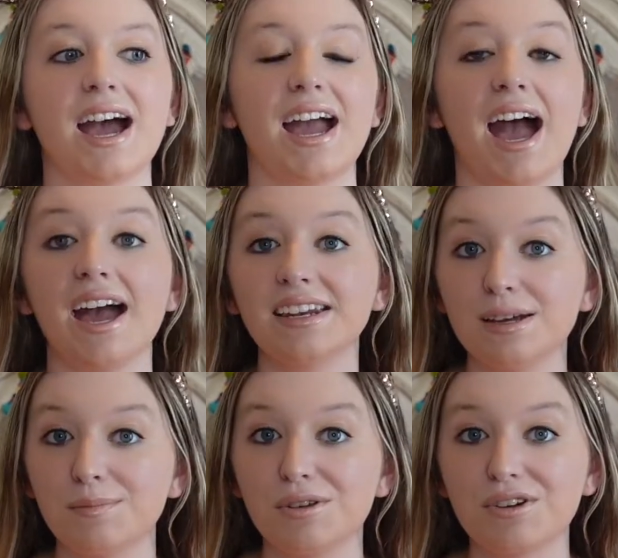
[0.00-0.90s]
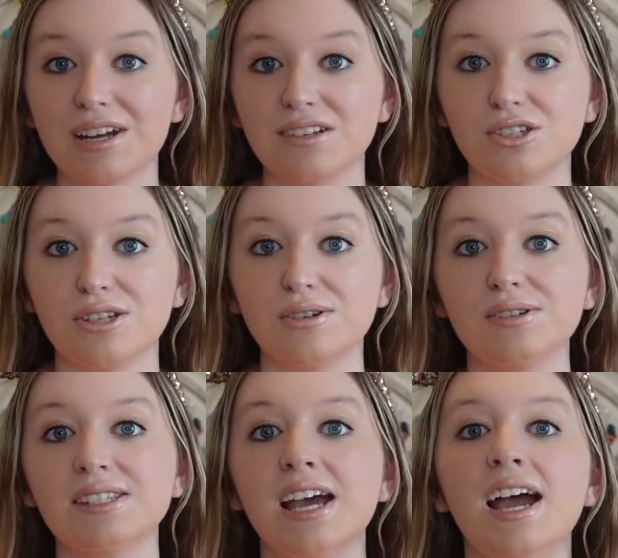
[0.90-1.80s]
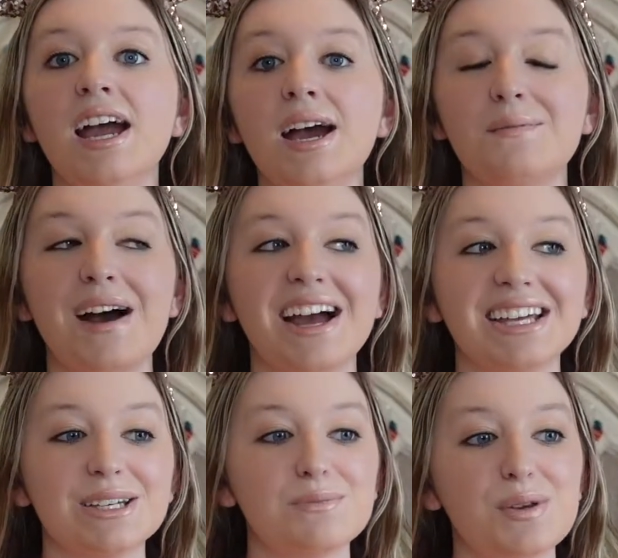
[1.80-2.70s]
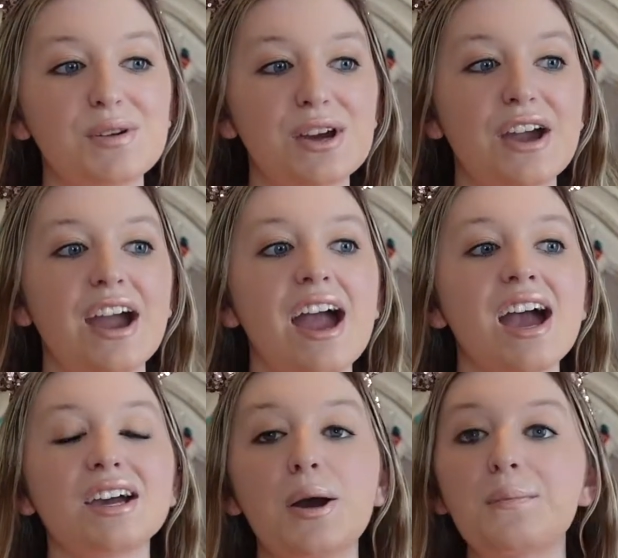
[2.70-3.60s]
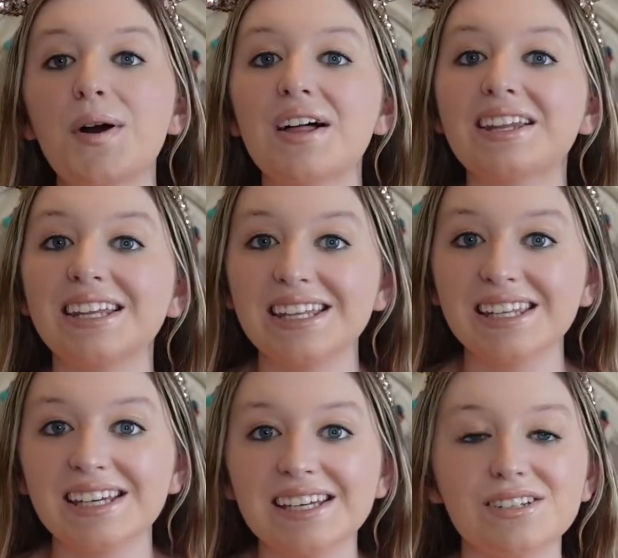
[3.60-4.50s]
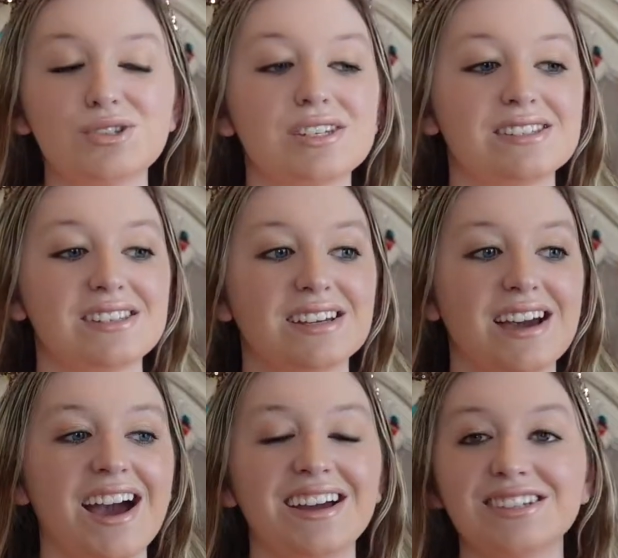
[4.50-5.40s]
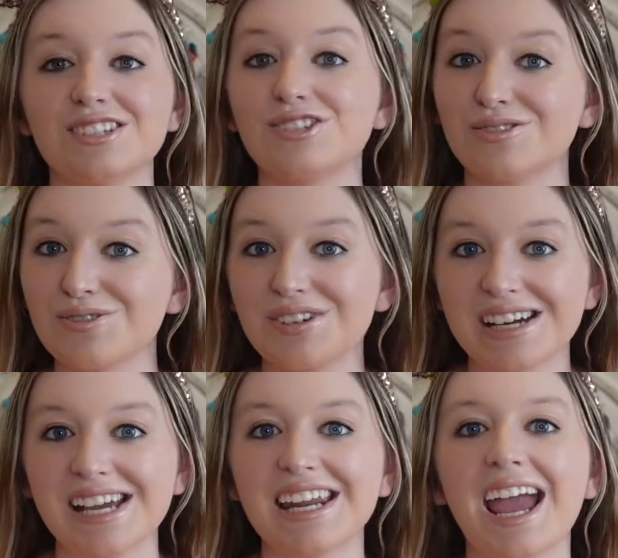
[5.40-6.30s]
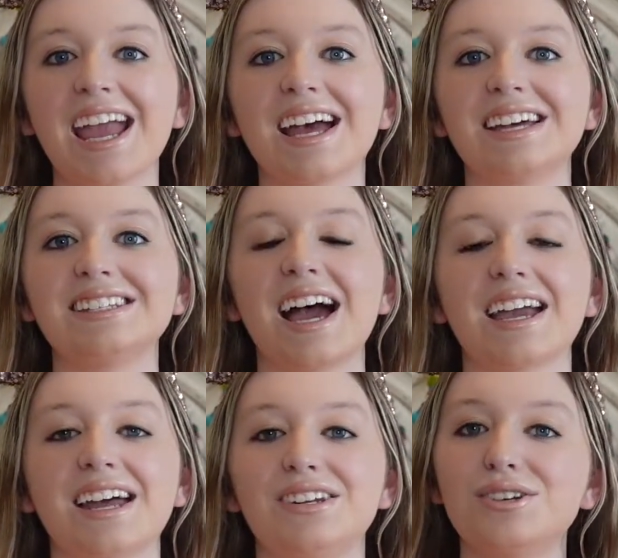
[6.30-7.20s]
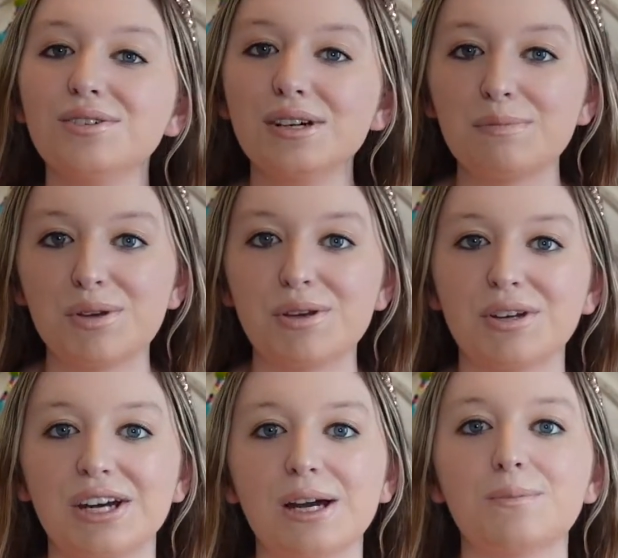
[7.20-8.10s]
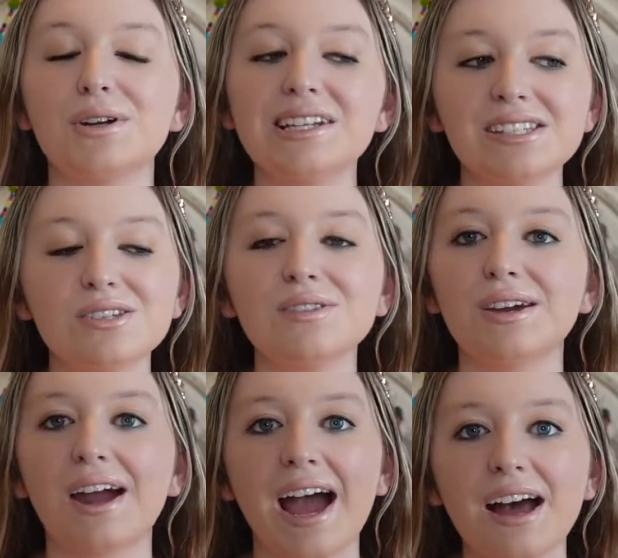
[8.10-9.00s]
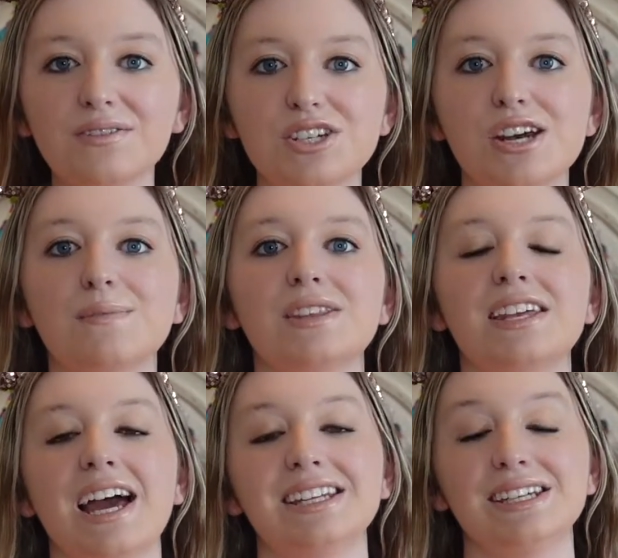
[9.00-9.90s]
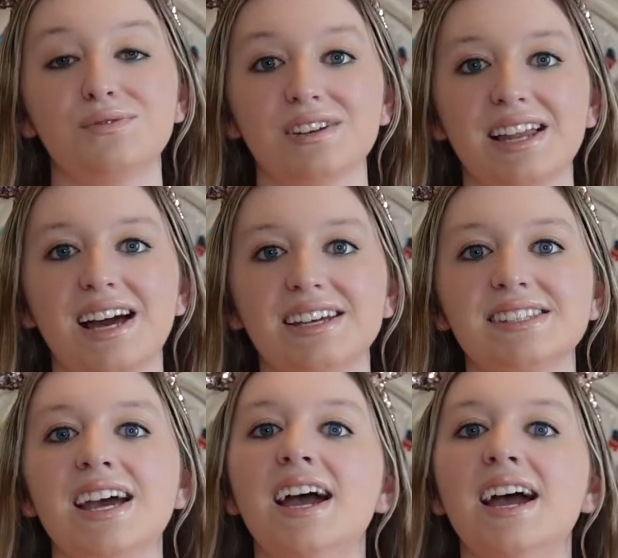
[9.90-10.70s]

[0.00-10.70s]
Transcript: I had computer issues. My computer completely just got destroyed and I got a new computer pretty soon thereafter, but then I didn't realize